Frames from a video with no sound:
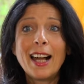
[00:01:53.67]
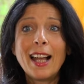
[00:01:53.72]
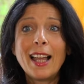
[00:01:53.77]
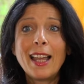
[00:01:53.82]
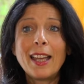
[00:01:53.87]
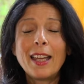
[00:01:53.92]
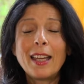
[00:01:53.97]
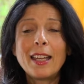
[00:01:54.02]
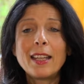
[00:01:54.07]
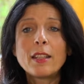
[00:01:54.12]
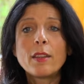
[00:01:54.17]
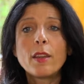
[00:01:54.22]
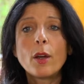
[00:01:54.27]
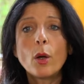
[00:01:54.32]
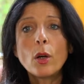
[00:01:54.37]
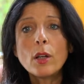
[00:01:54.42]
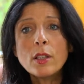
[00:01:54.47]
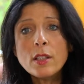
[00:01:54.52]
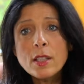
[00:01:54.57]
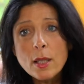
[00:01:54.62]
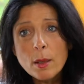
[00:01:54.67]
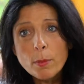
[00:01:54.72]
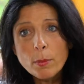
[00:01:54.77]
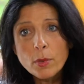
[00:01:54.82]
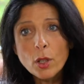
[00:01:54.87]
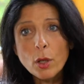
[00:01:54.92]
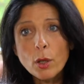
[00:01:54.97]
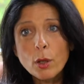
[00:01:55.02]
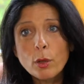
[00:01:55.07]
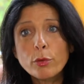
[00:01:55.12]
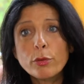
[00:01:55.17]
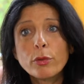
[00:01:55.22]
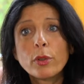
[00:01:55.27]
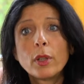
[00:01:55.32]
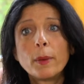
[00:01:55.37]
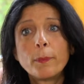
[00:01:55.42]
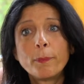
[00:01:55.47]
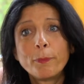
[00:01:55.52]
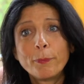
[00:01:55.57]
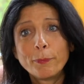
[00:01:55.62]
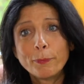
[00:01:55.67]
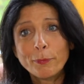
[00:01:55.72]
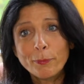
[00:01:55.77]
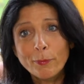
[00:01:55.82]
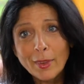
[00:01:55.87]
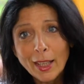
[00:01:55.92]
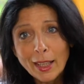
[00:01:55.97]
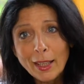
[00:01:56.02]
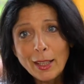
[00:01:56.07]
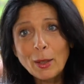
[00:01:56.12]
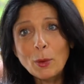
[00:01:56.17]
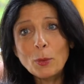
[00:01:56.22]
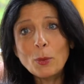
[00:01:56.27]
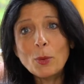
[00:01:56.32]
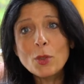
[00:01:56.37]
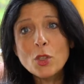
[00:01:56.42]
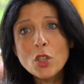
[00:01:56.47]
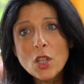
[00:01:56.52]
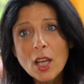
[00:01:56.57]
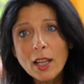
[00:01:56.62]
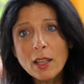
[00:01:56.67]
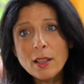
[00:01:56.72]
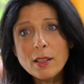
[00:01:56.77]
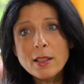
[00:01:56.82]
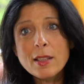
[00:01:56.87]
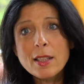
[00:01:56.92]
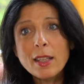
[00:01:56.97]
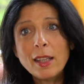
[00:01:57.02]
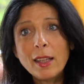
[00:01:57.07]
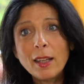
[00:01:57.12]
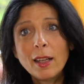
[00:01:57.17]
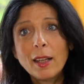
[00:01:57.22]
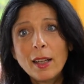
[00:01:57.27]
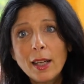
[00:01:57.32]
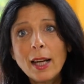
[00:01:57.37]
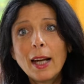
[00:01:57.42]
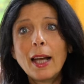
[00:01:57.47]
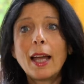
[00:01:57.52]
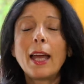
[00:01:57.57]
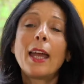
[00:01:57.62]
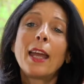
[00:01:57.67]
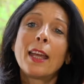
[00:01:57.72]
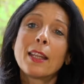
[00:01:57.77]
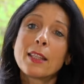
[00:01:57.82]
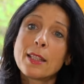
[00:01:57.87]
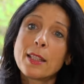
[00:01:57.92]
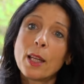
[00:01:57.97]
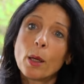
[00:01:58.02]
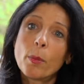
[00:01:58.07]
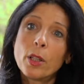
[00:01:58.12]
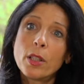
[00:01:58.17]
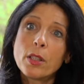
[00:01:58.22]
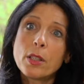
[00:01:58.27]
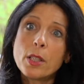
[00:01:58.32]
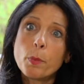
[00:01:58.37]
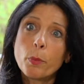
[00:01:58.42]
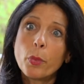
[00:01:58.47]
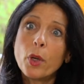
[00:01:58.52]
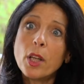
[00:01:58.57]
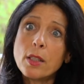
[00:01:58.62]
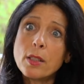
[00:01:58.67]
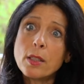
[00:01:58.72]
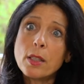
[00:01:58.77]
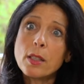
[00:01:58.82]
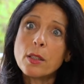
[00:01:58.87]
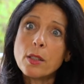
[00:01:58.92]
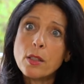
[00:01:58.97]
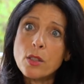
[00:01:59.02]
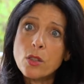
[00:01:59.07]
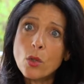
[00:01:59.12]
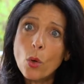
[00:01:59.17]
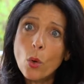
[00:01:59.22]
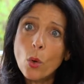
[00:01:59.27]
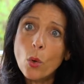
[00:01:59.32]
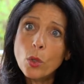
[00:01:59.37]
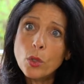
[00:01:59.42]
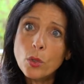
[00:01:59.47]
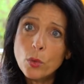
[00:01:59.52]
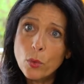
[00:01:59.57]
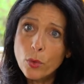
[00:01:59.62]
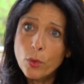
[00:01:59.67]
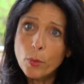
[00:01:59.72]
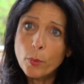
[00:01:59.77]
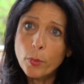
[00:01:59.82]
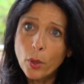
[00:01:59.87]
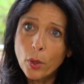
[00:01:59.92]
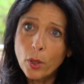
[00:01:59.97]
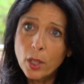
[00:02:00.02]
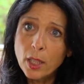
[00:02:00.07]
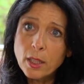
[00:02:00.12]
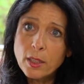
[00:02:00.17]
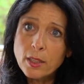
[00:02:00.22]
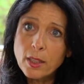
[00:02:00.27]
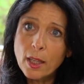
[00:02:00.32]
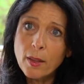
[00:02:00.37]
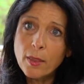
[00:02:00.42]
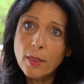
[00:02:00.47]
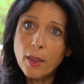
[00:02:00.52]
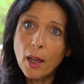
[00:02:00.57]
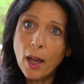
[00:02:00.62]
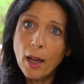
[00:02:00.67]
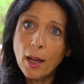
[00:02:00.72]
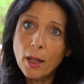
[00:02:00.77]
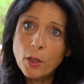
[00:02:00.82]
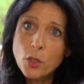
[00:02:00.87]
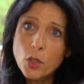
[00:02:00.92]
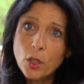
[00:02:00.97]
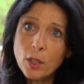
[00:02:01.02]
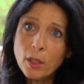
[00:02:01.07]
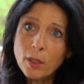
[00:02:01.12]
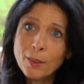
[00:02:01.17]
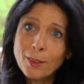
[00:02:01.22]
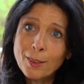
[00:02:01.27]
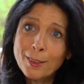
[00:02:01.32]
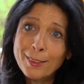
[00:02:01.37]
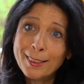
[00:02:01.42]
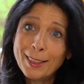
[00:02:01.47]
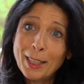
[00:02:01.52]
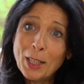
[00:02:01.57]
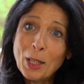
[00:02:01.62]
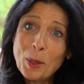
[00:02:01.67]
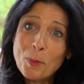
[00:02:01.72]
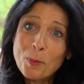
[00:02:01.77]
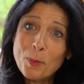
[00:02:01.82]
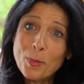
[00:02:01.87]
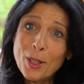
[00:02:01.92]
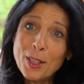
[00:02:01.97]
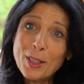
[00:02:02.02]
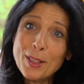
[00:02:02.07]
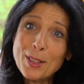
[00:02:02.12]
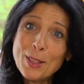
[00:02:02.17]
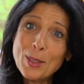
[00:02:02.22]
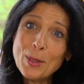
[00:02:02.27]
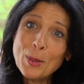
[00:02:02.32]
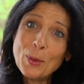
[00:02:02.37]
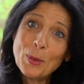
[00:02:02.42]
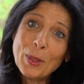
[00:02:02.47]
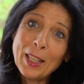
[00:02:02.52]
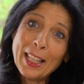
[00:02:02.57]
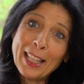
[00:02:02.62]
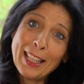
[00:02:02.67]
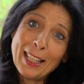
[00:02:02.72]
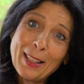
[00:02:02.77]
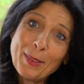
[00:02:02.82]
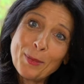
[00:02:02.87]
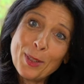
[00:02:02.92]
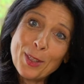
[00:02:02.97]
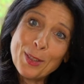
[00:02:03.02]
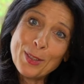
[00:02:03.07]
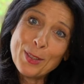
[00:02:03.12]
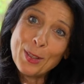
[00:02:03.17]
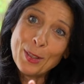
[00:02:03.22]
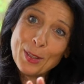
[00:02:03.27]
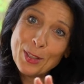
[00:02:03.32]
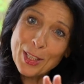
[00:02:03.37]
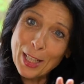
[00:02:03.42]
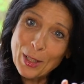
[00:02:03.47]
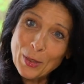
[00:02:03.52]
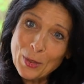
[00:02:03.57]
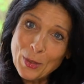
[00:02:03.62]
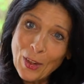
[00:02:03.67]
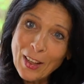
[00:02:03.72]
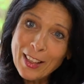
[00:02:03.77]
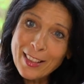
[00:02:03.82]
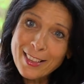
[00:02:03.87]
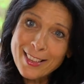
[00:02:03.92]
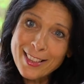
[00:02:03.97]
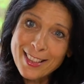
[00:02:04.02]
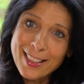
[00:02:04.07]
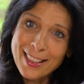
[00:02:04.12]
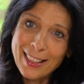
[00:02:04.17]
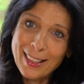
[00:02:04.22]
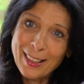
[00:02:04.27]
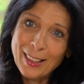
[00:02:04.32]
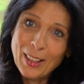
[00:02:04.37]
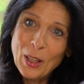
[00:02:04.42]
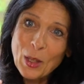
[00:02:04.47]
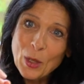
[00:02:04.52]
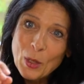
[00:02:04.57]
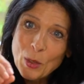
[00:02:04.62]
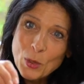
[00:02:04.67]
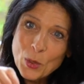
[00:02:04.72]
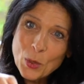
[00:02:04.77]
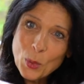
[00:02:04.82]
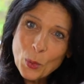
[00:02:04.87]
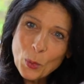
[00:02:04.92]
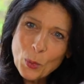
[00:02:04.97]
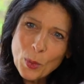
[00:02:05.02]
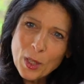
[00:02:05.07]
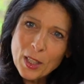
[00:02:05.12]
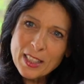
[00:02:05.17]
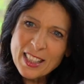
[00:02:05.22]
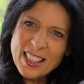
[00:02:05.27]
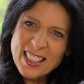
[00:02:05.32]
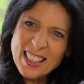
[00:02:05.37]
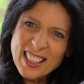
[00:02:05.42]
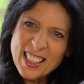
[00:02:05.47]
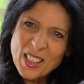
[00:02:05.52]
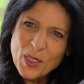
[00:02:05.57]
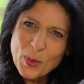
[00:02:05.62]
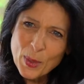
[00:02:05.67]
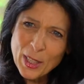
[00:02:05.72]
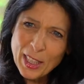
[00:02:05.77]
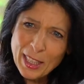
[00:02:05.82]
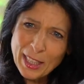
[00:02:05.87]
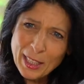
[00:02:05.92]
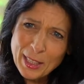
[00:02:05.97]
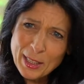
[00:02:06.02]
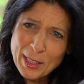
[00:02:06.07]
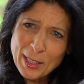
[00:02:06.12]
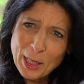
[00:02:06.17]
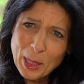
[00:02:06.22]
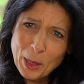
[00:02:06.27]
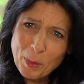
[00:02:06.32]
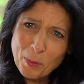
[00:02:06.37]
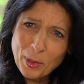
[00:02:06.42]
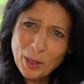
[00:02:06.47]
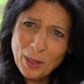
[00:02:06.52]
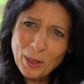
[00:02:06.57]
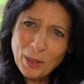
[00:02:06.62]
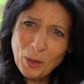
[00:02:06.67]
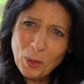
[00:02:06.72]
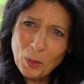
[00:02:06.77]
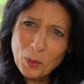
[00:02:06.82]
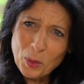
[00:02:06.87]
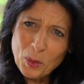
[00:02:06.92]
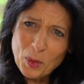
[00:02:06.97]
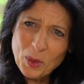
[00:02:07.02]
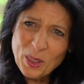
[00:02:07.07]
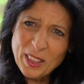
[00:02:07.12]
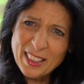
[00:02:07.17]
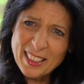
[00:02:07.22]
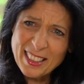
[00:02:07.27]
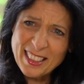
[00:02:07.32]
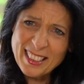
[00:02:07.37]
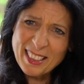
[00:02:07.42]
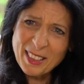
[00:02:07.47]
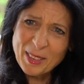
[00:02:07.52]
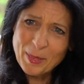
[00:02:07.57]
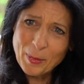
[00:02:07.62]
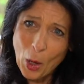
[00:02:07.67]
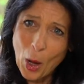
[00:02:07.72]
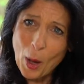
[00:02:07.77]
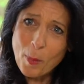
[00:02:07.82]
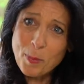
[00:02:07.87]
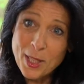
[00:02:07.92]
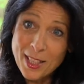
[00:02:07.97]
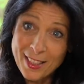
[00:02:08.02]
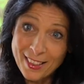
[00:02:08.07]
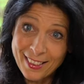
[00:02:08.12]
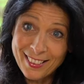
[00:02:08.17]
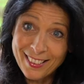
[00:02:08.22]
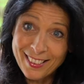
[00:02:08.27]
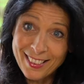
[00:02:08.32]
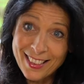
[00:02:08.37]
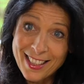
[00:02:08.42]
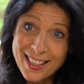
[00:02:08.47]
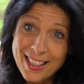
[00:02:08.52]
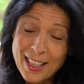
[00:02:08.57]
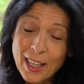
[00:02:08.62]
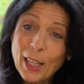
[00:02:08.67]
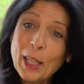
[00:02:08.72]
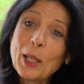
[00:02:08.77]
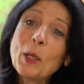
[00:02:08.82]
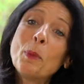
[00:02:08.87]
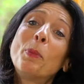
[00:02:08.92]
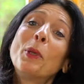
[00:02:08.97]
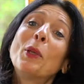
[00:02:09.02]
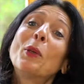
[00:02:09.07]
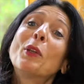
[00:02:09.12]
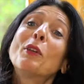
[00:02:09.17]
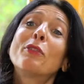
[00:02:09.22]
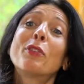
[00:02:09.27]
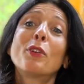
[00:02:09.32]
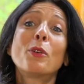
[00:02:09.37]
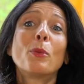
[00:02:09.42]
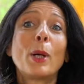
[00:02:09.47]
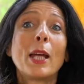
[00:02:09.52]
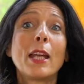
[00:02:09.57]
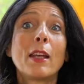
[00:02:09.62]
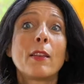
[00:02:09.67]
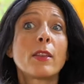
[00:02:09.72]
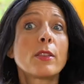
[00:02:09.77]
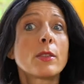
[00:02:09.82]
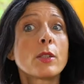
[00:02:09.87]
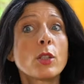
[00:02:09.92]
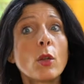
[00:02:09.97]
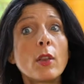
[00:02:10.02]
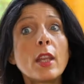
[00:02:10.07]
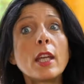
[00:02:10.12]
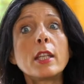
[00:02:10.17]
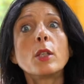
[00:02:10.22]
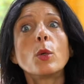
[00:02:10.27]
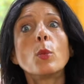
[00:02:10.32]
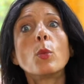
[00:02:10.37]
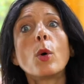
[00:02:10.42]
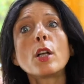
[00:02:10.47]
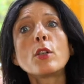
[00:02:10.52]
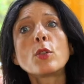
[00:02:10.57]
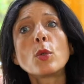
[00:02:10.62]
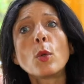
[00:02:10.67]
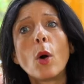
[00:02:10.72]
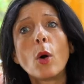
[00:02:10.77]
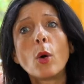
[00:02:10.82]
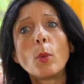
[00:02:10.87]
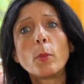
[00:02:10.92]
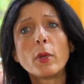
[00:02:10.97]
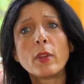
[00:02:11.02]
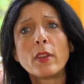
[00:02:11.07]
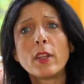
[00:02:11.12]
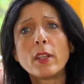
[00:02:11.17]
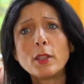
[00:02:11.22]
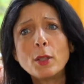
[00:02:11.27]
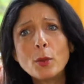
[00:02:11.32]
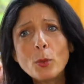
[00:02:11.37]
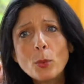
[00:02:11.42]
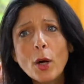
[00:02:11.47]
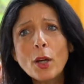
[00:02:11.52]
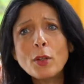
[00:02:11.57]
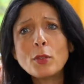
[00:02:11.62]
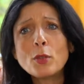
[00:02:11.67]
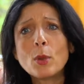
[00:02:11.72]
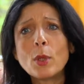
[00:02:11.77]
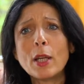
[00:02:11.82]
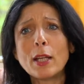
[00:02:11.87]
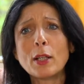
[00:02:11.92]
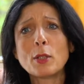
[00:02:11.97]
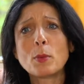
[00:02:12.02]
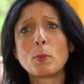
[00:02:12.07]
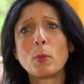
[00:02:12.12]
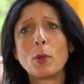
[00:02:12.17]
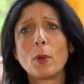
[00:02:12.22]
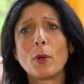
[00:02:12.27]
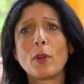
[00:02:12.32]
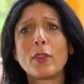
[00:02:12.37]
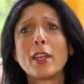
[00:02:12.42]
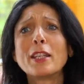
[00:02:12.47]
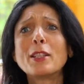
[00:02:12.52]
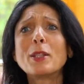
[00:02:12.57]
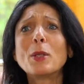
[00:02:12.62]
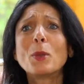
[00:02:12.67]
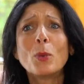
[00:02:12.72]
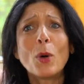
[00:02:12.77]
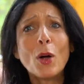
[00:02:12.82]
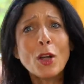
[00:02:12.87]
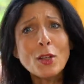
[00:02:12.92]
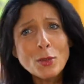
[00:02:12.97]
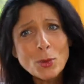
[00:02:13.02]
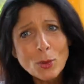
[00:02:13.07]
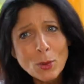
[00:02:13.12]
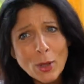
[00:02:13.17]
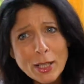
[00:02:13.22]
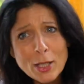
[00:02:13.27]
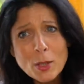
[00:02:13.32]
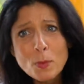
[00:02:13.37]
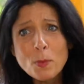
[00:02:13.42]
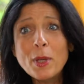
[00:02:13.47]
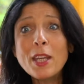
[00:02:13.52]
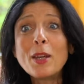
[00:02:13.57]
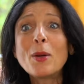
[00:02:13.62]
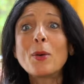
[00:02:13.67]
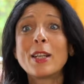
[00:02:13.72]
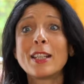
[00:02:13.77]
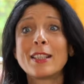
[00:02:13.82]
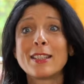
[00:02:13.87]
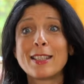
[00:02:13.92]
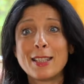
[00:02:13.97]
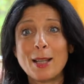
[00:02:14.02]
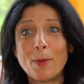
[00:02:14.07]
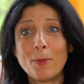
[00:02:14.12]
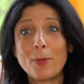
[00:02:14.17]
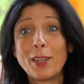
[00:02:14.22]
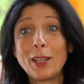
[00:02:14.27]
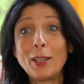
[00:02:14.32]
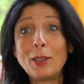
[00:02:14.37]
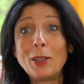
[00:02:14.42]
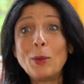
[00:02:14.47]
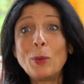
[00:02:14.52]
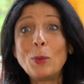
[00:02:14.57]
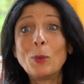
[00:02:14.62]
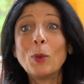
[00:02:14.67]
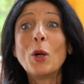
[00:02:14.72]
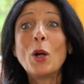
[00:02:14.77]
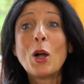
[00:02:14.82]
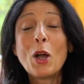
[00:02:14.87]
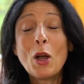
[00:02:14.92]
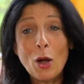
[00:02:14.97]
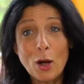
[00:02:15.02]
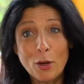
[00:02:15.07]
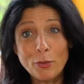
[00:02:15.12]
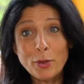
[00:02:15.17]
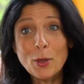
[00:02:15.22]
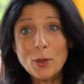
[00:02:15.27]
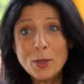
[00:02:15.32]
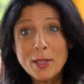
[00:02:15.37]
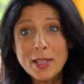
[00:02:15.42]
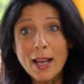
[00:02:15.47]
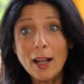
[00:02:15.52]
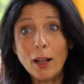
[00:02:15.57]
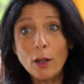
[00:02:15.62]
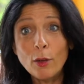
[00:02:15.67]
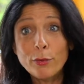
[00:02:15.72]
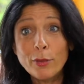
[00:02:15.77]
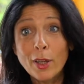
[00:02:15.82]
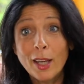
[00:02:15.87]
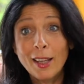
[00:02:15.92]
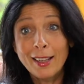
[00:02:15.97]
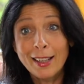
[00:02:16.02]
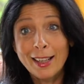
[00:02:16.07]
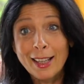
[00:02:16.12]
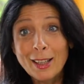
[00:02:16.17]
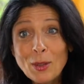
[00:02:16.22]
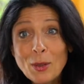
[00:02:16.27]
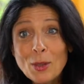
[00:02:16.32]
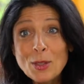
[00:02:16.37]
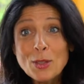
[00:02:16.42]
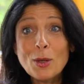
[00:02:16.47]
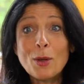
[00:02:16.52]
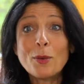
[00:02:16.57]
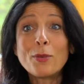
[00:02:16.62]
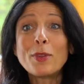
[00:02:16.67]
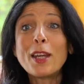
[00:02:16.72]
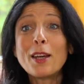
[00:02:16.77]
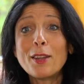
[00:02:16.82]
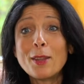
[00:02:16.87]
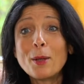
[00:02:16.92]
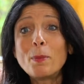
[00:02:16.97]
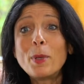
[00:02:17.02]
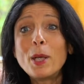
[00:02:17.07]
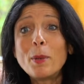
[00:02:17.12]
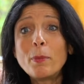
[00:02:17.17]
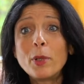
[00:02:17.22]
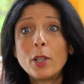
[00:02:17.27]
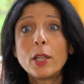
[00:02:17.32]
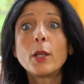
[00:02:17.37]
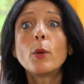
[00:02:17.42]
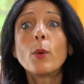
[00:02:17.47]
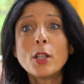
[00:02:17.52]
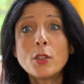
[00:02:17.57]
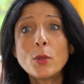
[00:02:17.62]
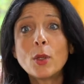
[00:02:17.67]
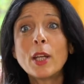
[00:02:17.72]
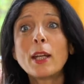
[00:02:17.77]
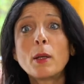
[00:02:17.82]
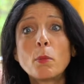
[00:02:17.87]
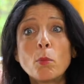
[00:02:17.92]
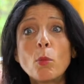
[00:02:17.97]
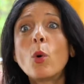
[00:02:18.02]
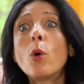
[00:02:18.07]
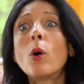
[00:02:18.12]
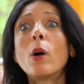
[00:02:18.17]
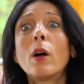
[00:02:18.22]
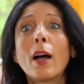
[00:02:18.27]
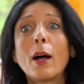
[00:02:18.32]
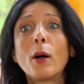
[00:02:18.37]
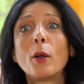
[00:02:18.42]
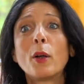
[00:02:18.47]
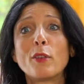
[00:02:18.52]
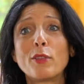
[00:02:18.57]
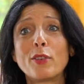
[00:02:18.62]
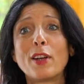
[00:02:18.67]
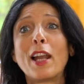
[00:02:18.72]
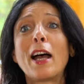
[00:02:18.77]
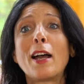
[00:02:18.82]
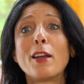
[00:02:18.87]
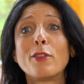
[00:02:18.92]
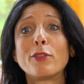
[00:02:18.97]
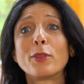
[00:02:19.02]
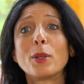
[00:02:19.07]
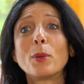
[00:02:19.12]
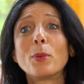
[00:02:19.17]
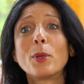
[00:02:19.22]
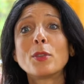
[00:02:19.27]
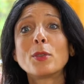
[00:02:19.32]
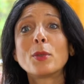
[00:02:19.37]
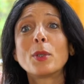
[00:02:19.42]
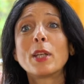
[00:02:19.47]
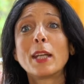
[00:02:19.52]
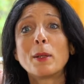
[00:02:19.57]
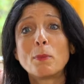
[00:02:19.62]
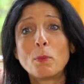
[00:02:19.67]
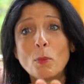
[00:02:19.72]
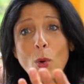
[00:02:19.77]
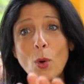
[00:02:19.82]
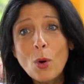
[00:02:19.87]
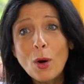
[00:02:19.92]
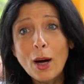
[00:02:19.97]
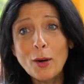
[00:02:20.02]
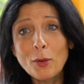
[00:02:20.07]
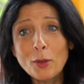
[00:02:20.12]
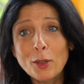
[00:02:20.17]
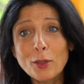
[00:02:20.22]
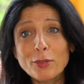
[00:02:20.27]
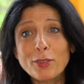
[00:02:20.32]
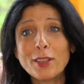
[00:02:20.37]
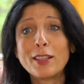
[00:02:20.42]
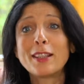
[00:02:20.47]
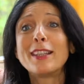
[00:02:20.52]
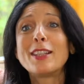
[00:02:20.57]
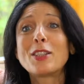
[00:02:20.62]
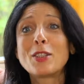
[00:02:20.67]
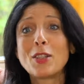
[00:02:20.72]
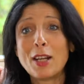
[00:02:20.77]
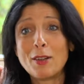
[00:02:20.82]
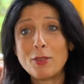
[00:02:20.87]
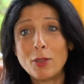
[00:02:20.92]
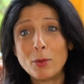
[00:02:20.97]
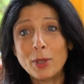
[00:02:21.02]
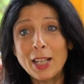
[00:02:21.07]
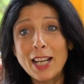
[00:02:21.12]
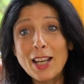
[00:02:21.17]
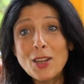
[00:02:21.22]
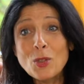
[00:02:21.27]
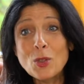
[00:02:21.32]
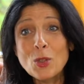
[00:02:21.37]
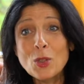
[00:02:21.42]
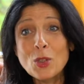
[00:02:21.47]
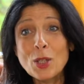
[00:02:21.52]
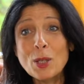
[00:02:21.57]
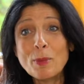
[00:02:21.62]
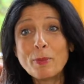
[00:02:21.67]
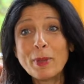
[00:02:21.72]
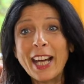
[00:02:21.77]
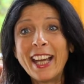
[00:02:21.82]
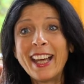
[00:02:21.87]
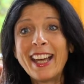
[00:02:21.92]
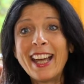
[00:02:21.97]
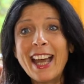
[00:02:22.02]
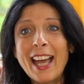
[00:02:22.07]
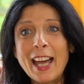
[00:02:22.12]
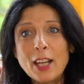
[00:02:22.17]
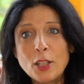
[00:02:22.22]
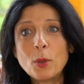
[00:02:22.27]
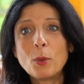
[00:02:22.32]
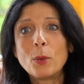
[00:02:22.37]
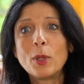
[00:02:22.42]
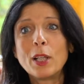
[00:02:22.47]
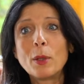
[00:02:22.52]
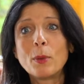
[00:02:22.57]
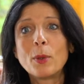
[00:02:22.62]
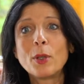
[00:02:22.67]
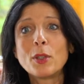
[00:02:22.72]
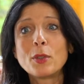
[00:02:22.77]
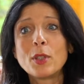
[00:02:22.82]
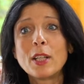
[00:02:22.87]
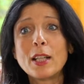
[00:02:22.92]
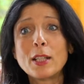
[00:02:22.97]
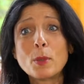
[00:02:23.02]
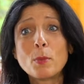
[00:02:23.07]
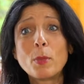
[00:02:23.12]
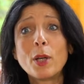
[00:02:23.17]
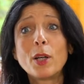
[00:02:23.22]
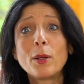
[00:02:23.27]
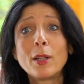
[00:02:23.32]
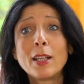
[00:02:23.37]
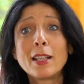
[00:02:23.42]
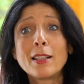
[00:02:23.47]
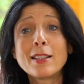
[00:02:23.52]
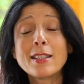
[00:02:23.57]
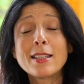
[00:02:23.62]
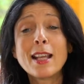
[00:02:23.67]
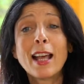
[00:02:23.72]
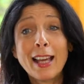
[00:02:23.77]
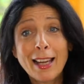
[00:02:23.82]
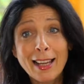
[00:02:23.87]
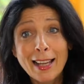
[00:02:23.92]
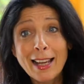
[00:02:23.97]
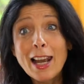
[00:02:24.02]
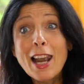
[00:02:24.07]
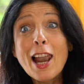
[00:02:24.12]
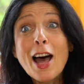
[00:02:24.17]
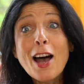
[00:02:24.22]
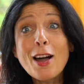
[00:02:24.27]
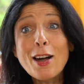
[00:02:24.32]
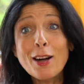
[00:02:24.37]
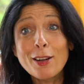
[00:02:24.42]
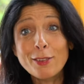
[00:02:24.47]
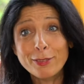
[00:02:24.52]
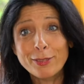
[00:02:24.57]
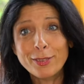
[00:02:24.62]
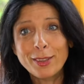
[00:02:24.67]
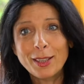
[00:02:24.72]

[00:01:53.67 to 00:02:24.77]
And the concept of ego, jealousy, and stubbornness brings it so to the point, and the Heart Journal brings you with the technology towards this really deep inner-rooted obstacles in a beautiful way, so that you want to open, that you want to explore, that you want to experience something new of yourself and also of the other people. You want to get more out of life, you want to get more out of each and every relationship, and you really want to experience love.